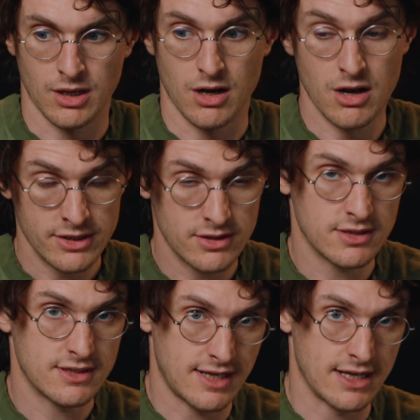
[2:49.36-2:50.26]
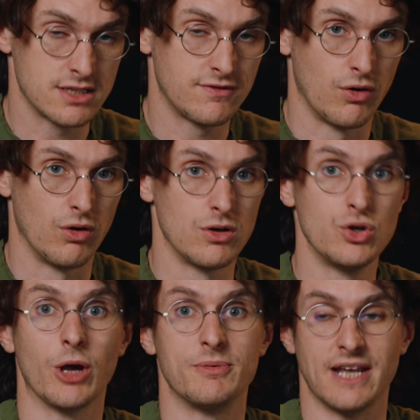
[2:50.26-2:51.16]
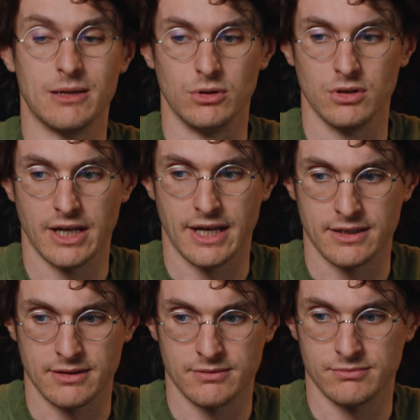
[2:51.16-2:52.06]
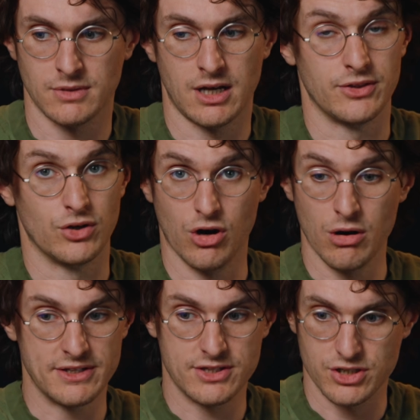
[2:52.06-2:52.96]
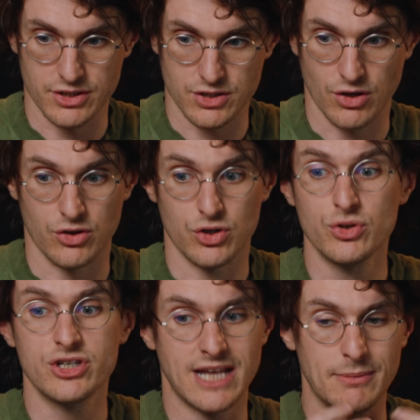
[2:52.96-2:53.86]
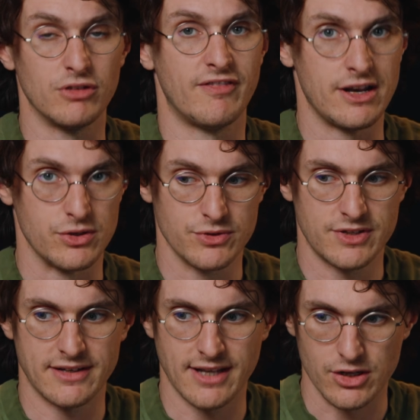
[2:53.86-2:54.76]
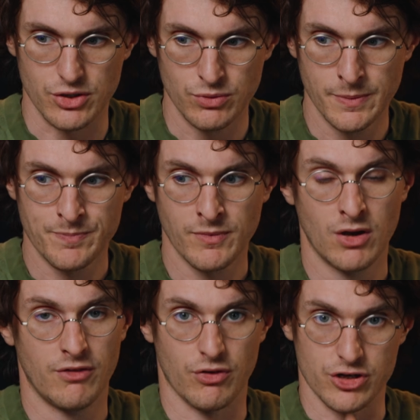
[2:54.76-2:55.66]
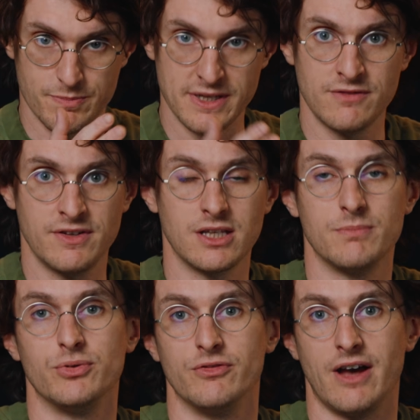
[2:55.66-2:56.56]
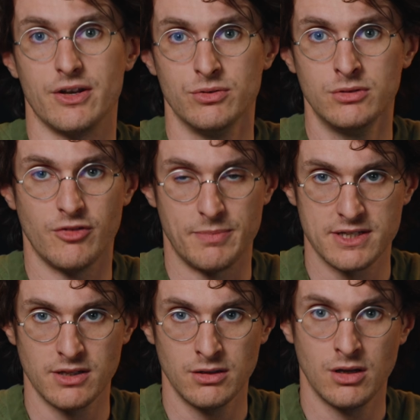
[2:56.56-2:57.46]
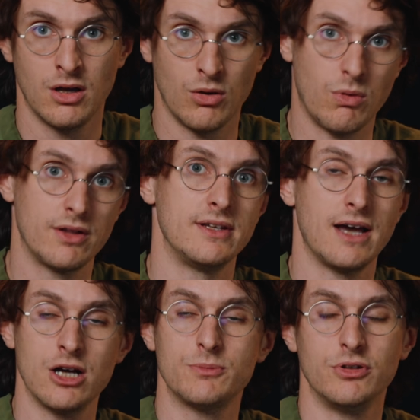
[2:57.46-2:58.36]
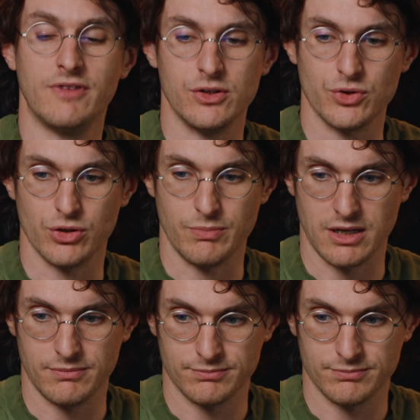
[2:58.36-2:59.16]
LUT stands for lookup table, and at the core, it's just a huge table of values that tell you, for a specific input value of a pixel, what the output value should be.